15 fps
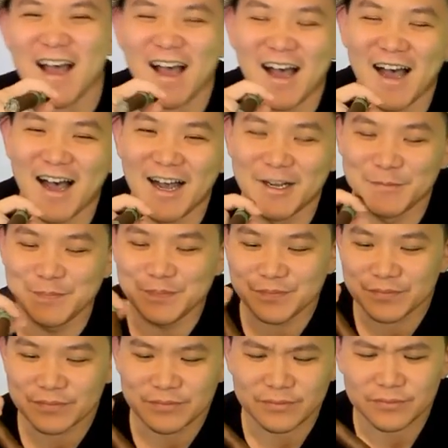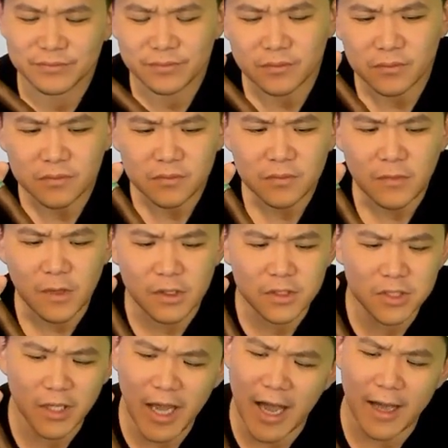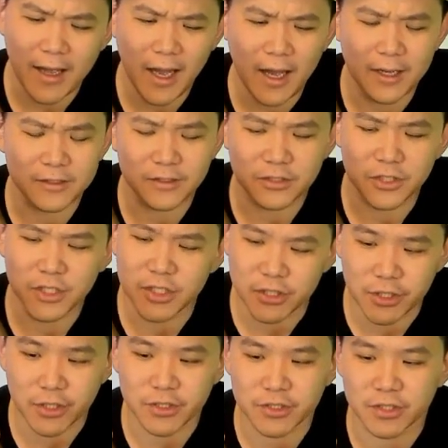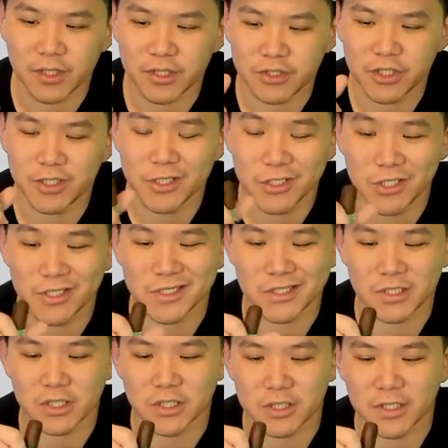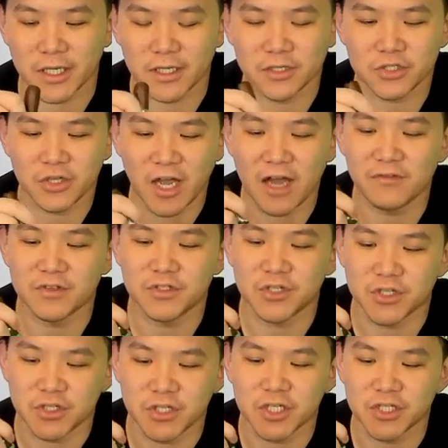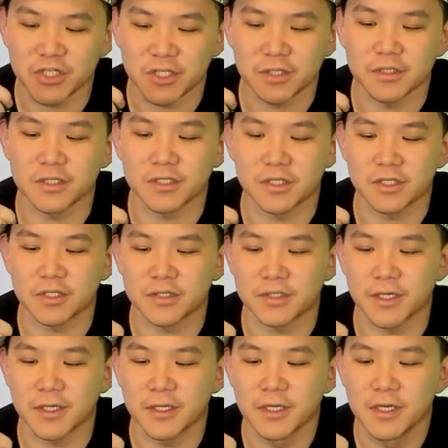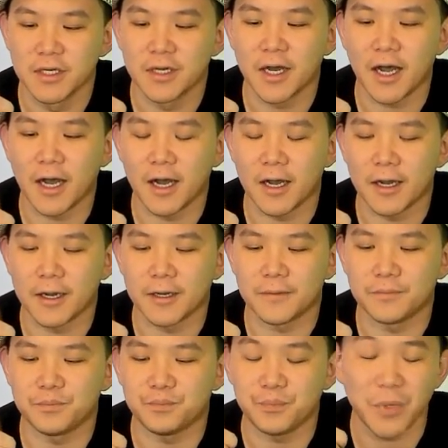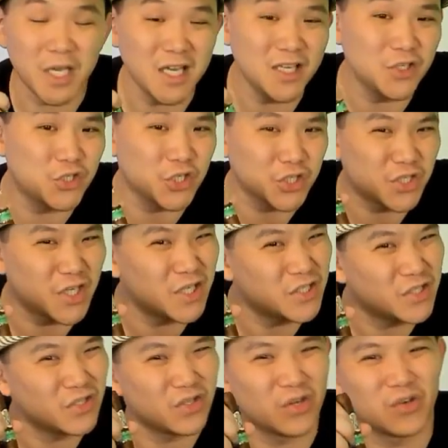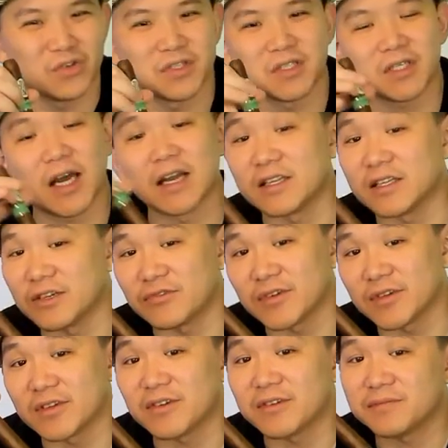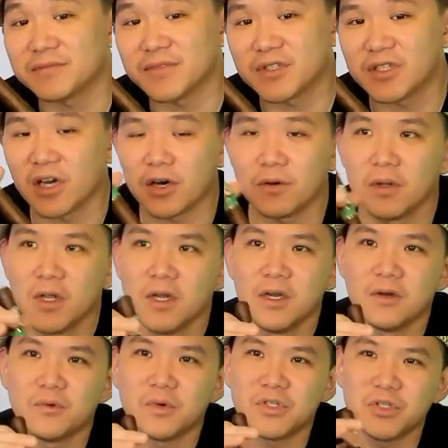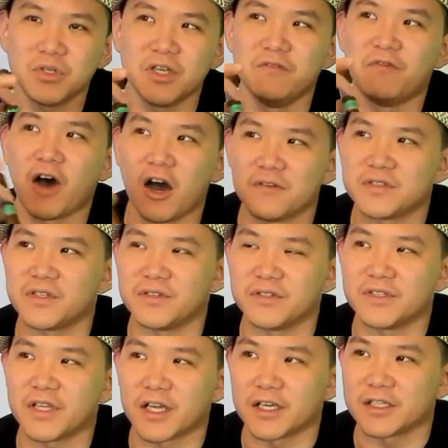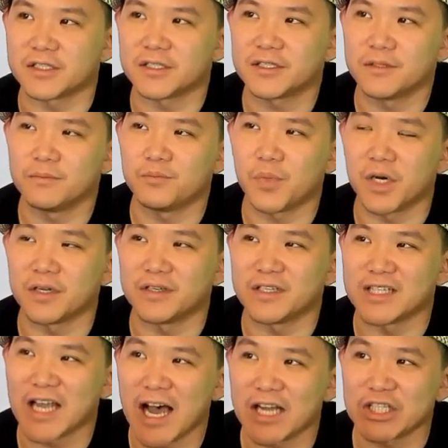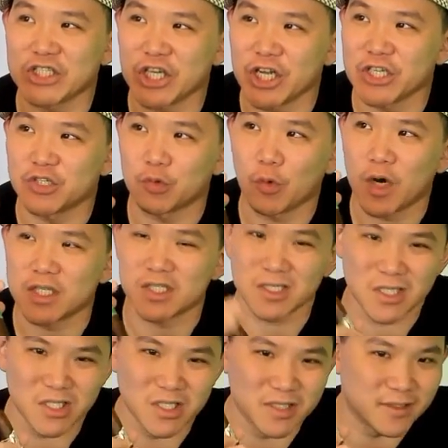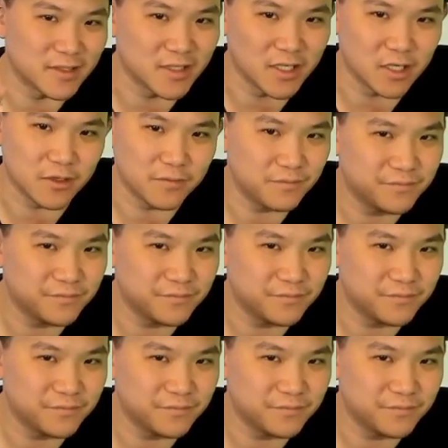uh, so yeah, uh, traditional is tradition is a good thing. To have a tradition is a good thing. Uh, being traditional is kind of different. So we should evolve certain things, but not change what's good. You know,